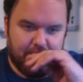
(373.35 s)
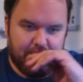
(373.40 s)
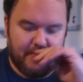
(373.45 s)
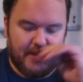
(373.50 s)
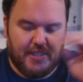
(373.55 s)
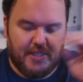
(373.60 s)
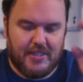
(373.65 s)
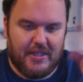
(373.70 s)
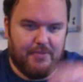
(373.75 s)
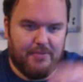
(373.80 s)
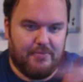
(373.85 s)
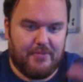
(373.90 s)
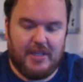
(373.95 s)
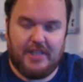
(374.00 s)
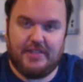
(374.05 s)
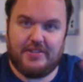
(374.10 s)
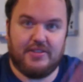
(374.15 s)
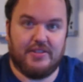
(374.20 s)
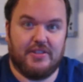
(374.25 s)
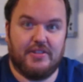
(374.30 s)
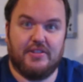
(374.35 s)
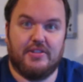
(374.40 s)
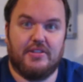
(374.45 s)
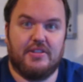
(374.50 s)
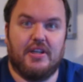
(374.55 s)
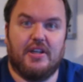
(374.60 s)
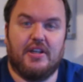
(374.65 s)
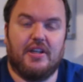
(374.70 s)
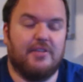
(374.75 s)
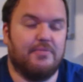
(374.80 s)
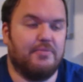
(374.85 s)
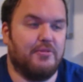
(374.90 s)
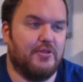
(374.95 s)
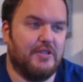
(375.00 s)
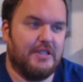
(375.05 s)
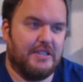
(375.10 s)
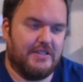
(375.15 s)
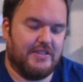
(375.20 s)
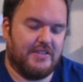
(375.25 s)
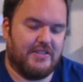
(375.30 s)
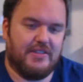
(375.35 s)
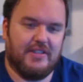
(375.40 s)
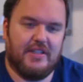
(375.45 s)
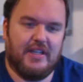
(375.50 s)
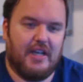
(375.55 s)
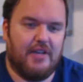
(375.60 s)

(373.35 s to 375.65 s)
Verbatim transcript: you know, um, at certain cutoff points,